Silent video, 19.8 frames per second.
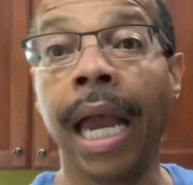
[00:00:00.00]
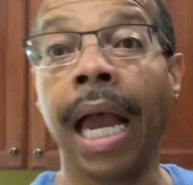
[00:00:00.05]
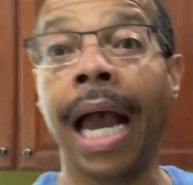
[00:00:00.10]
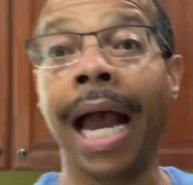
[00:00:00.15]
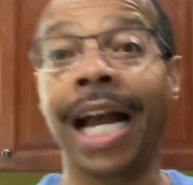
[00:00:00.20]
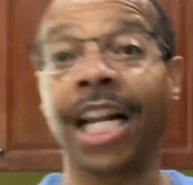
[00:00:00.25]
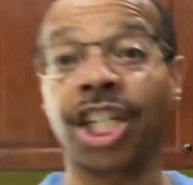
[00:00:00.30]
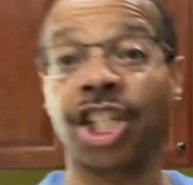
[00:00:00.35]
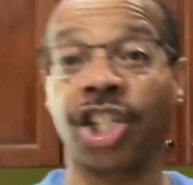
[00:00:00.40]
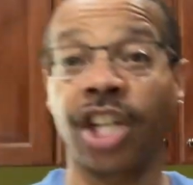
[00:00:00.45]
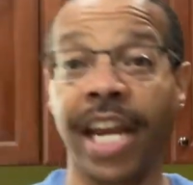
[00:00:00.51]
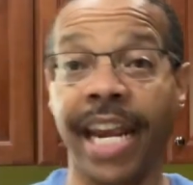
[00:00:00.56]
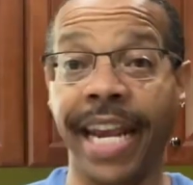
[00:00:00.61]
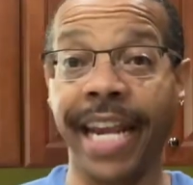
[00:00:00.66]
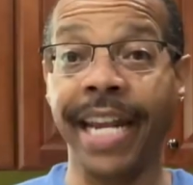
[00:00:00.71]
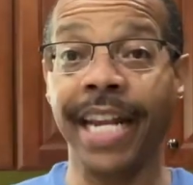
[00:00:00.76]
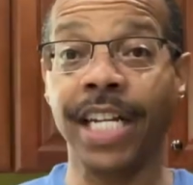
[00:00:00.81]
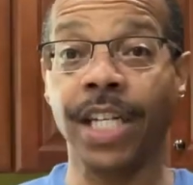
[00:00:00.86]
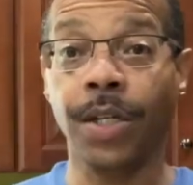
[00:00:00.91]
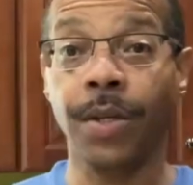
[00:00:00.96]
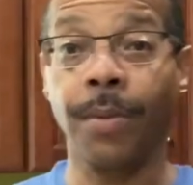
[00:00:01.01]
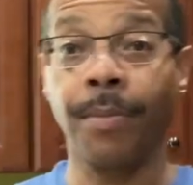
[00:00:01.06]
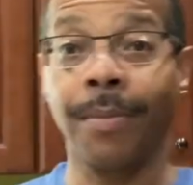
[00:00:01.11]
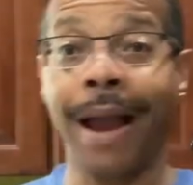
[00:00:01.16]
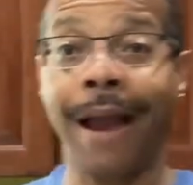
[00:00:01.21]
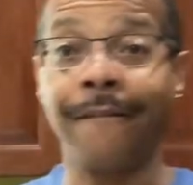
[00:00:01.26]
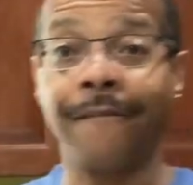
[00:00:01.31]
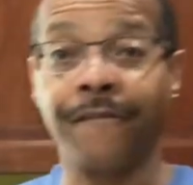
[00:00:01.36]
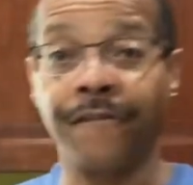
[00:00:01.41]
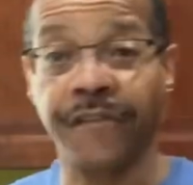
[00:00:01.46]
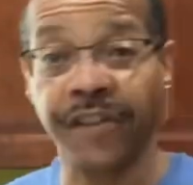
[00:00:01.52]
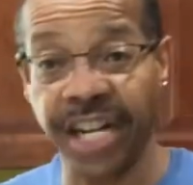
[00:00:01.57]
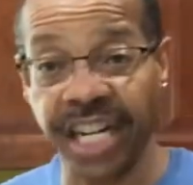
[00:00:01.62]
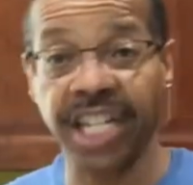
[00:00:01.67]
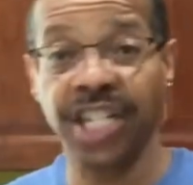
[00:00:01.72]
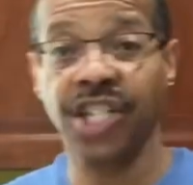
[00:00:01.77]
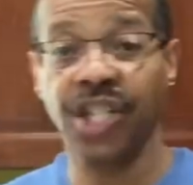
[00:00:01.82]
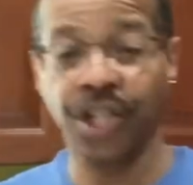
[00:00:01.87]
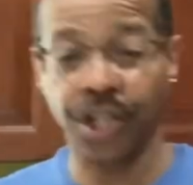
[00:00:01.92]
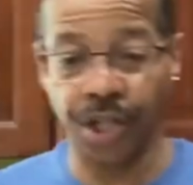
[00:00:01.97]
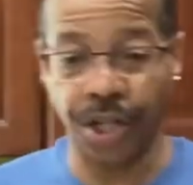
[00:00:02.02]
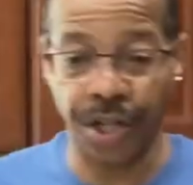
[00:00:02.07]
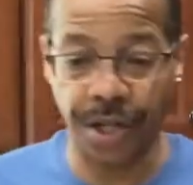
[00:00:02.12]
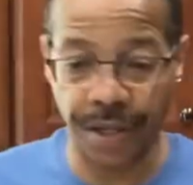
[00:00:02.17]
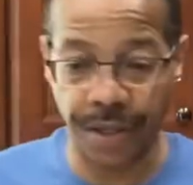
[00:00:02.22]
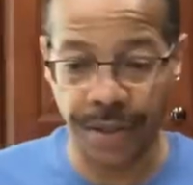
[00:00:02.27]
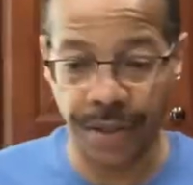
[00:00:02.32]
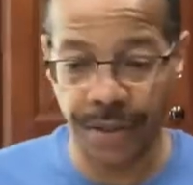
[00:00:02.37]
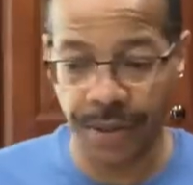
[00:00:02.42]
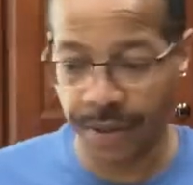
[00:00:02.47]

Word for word: I changed my freaking shirt.